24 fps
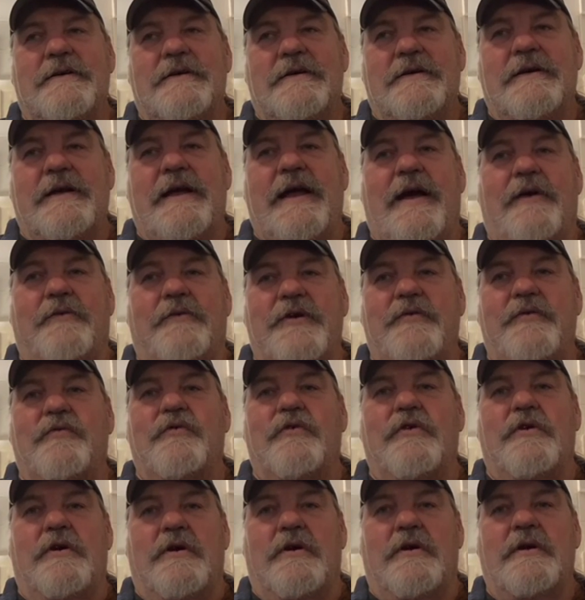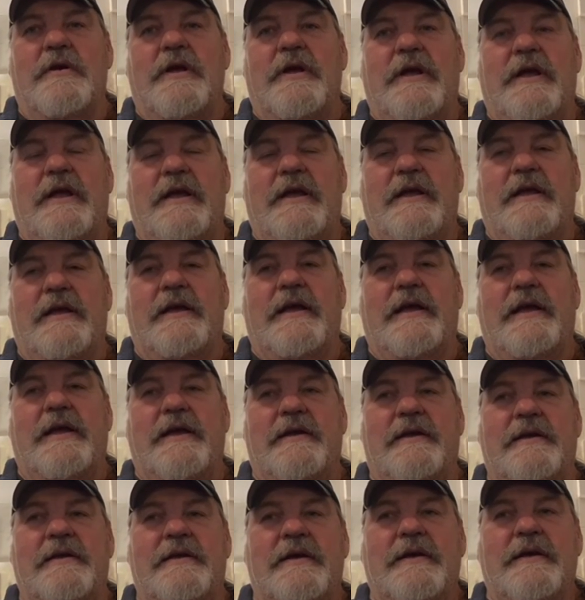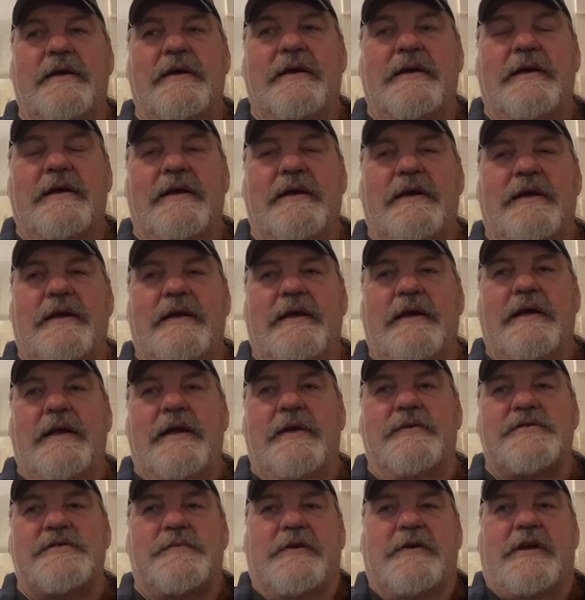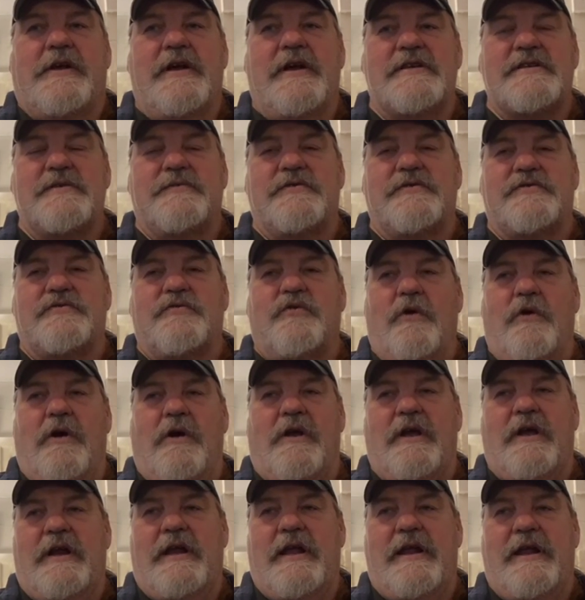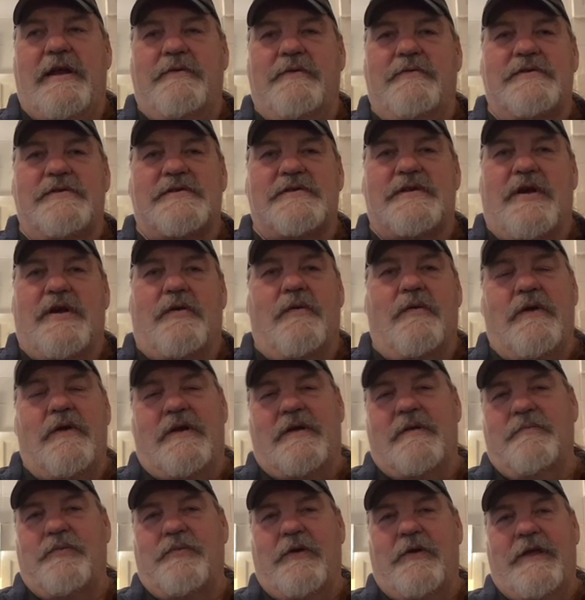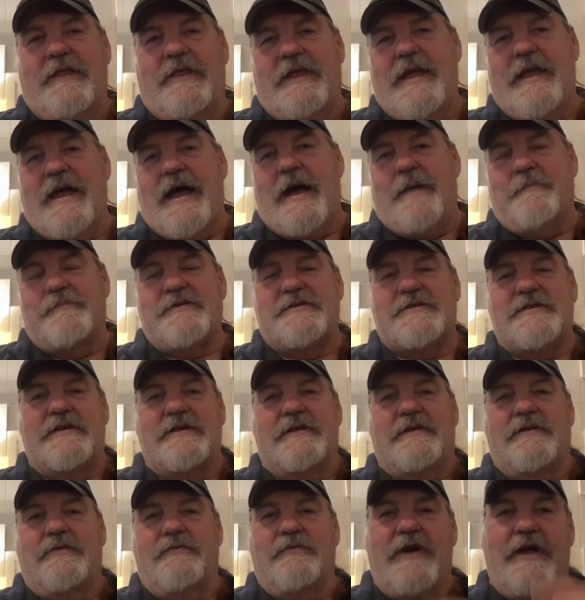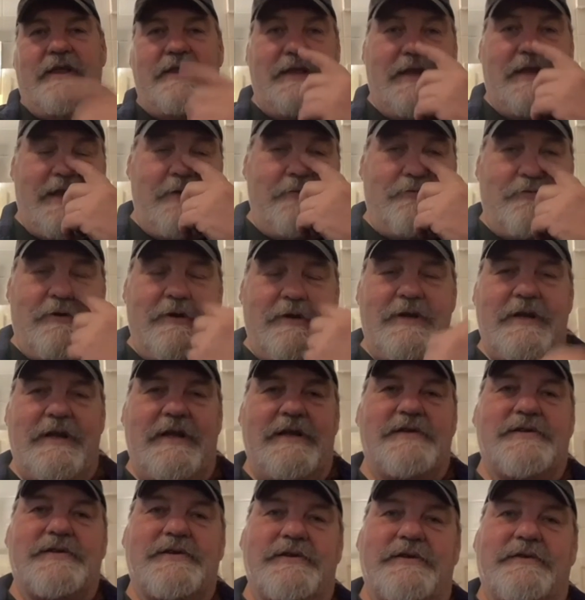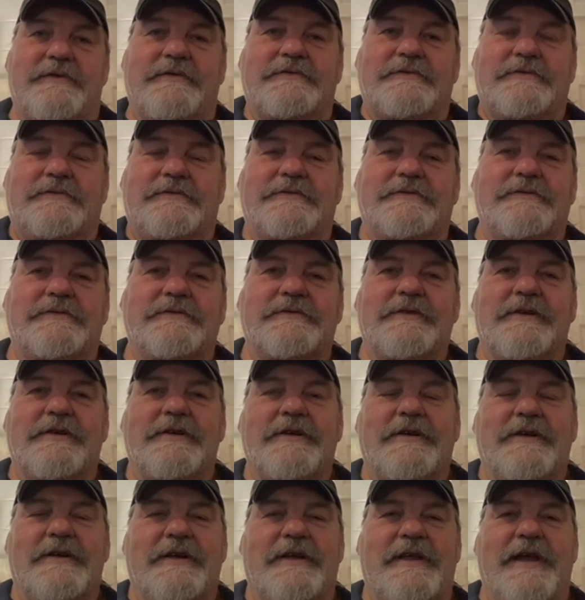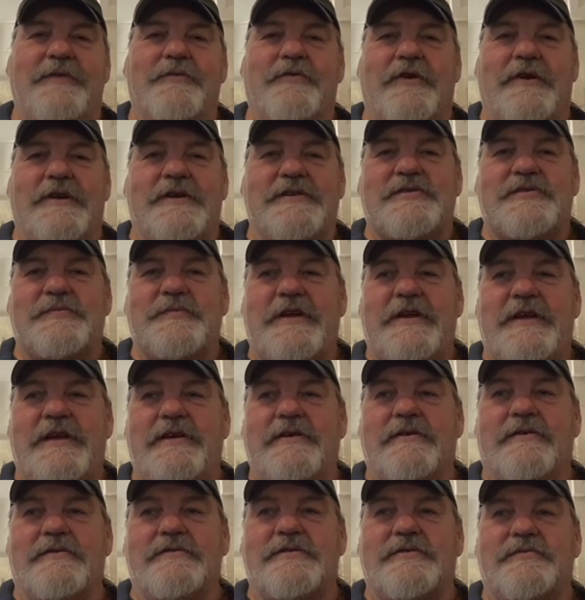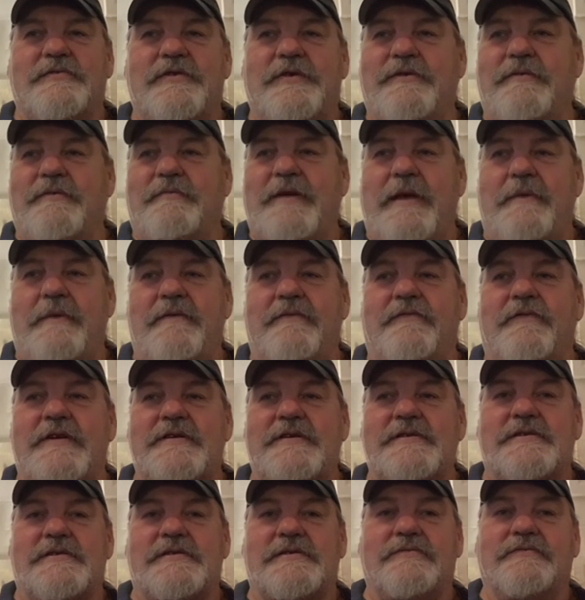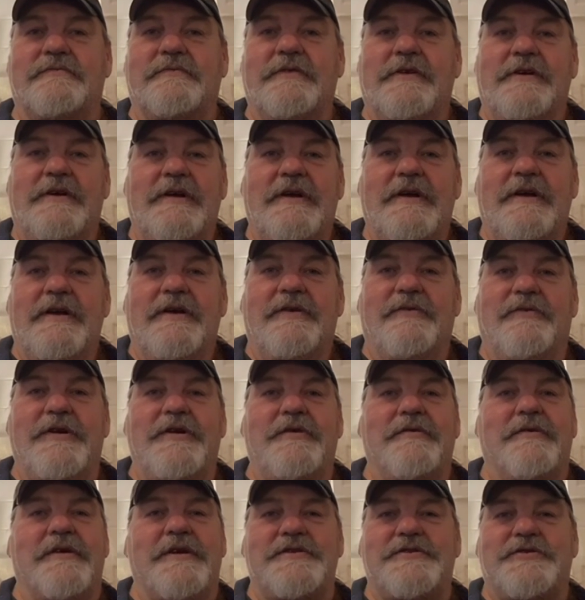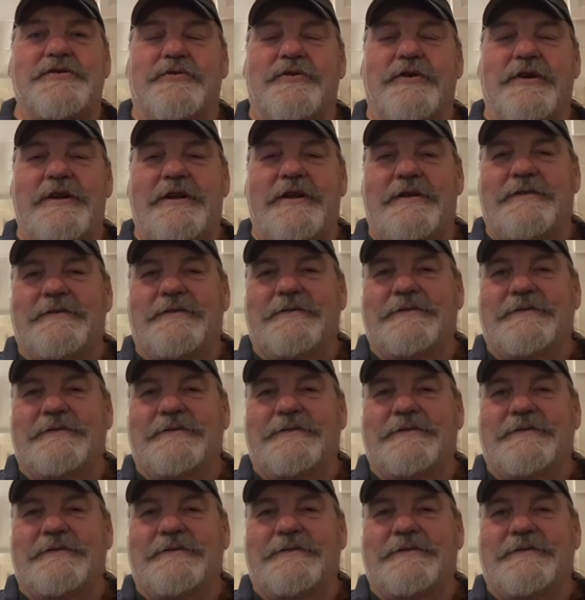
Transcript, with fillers: Yeah, we were, and and it was because it was working and it was going completely opposite the way that they wanted it to. Mm. They wanted us to be heels, and we were baby faces. And we were enjoying it.